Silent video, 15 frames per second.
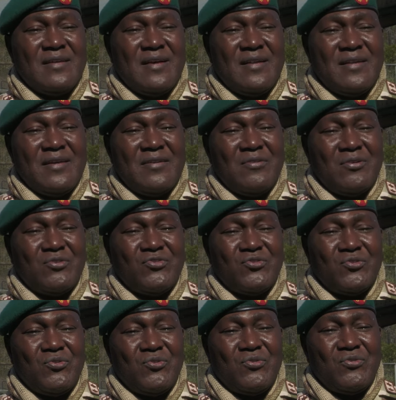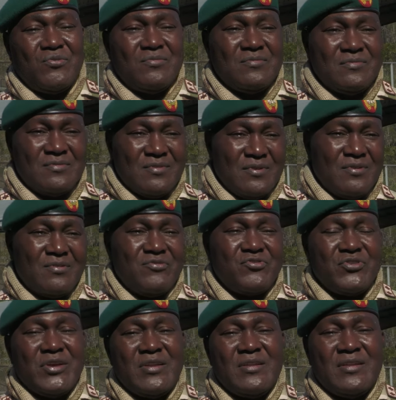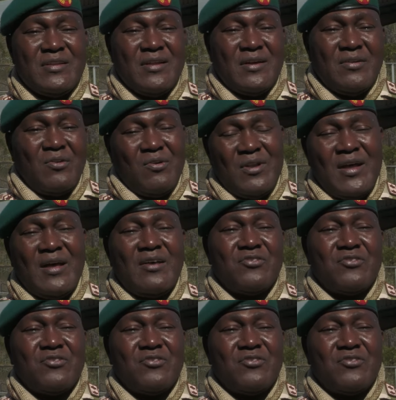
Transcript: and then also on training and other